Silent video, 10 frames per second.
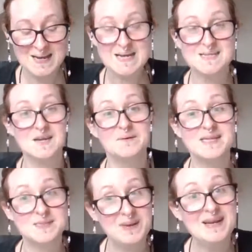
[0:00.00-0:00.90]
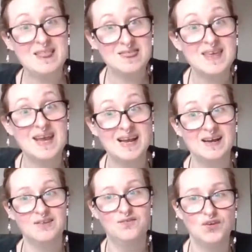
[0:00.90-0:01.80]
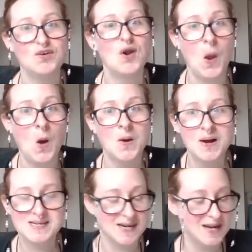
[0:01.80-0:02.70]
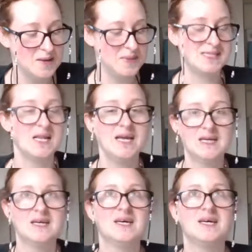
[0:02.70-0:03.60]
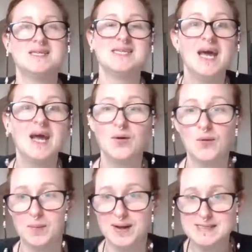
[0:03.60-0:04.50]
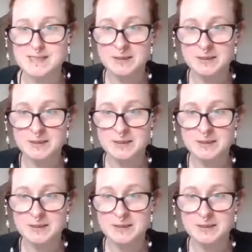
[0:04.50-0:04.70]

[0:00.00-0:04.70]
So it's been a thing for a long time. It's like a tick almost.